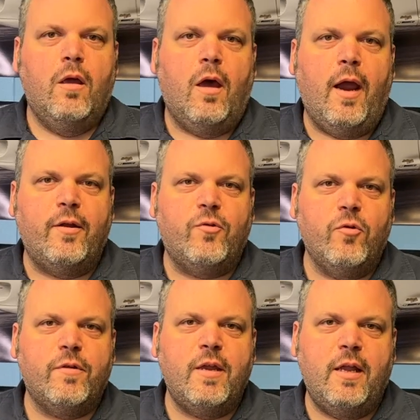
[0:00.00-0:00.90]
All right,
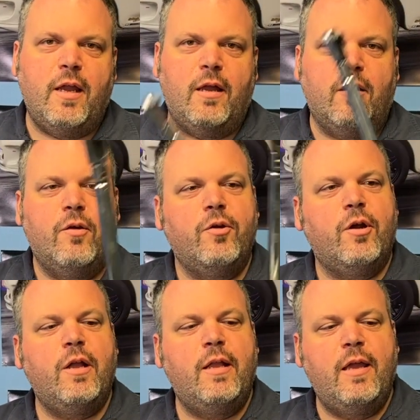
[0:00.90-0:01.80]
tools needed. You're
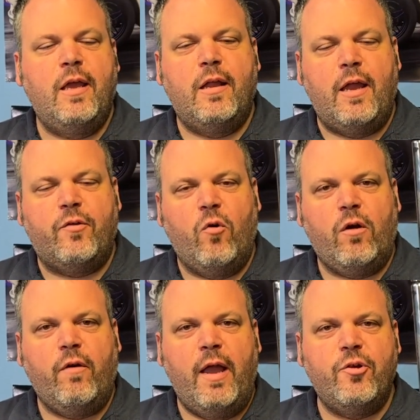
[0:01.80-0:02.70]
gonna need a
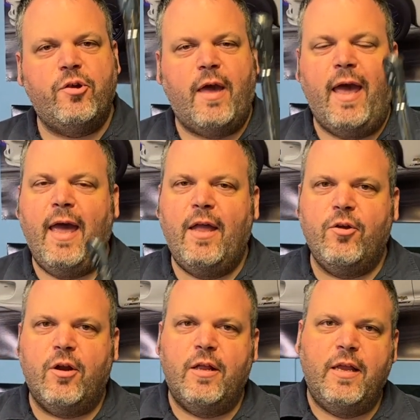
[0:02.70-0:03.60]
torque wrench, and
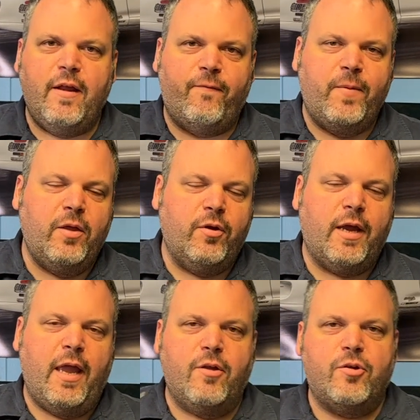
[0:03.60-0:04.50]
you're gonna need a feeler
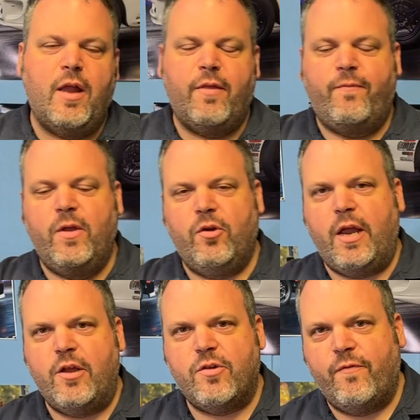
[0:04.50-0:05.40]
gauge. Now, the feeler
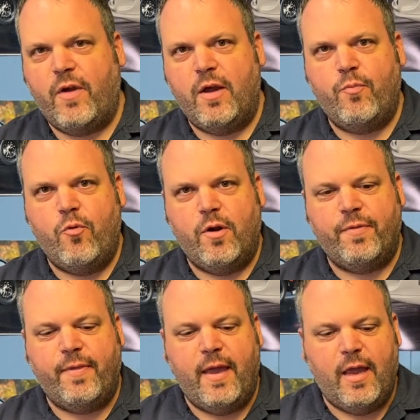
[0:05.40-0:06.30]
gauge is a very important
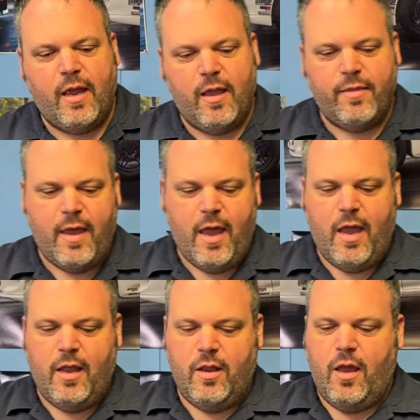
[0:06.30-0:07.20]
thing
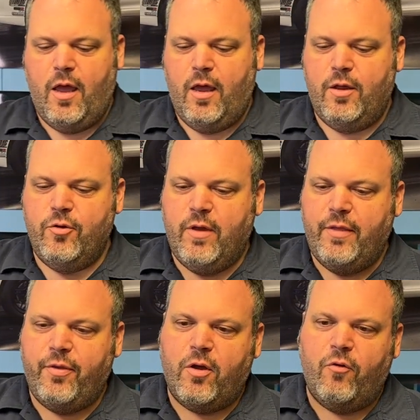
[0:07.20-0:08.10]
that you
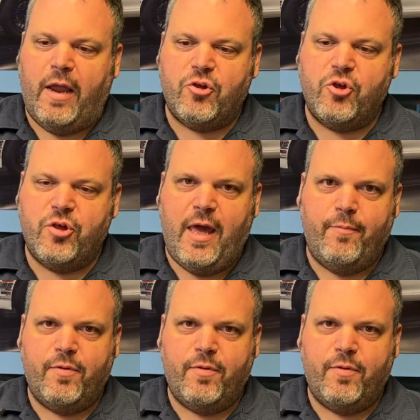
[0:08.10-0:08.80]
get the correct shape.